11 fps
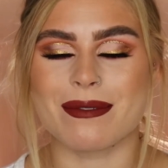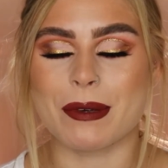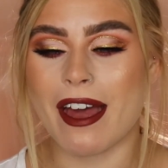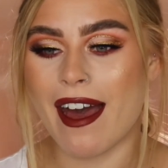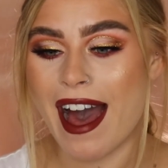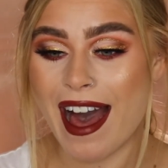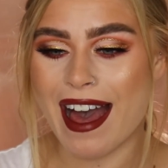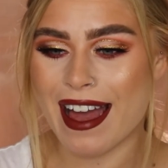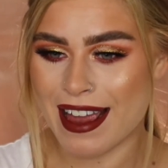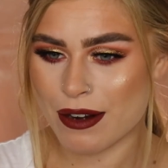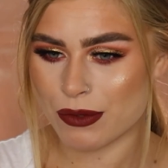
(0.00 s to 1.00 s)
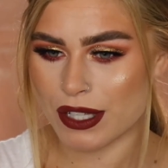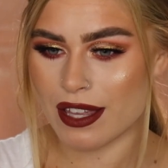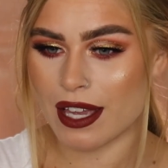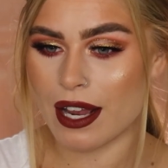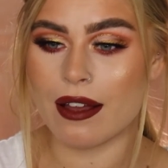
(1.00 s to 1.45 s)
But I
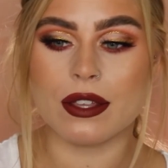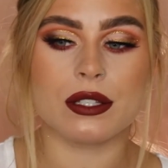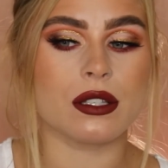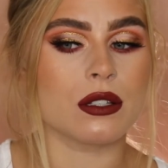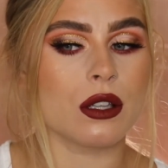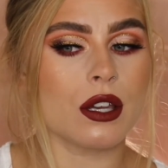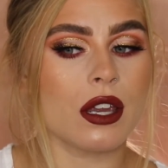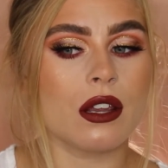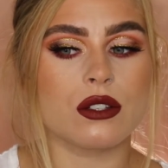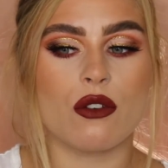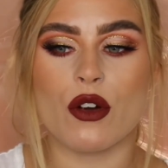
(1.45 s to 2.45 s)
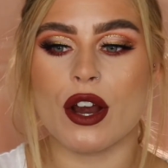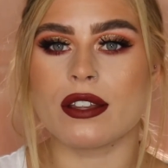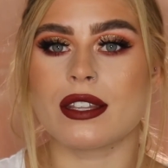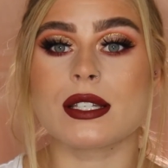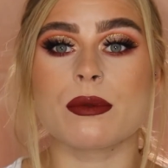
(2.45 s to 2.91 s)
really like how this is looking so
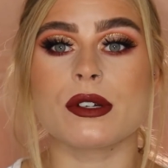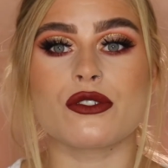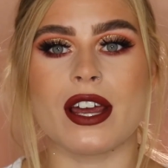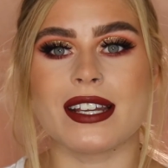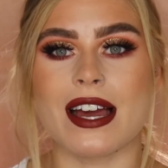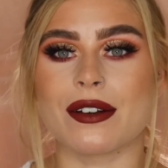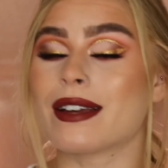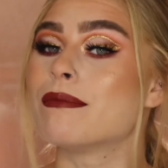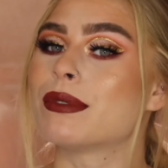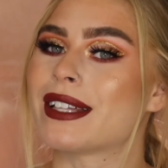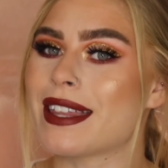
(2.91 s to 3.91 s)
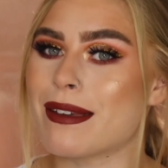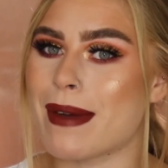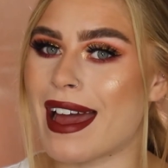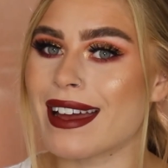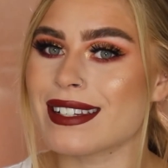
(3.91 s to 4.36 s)
far. This will dry down completely
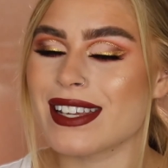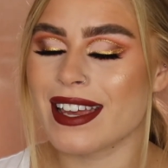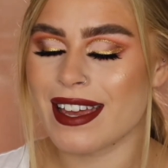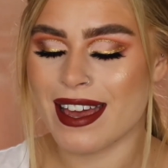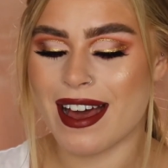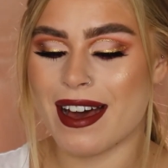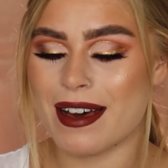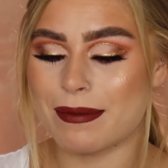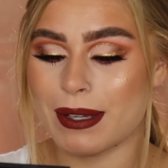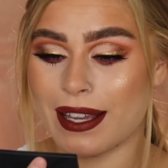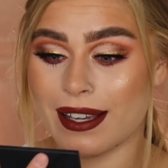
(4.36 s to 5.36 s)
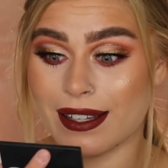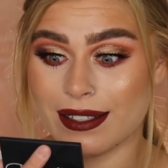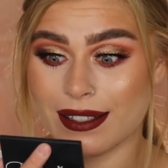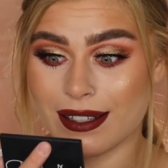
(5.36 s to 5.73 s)
matte, and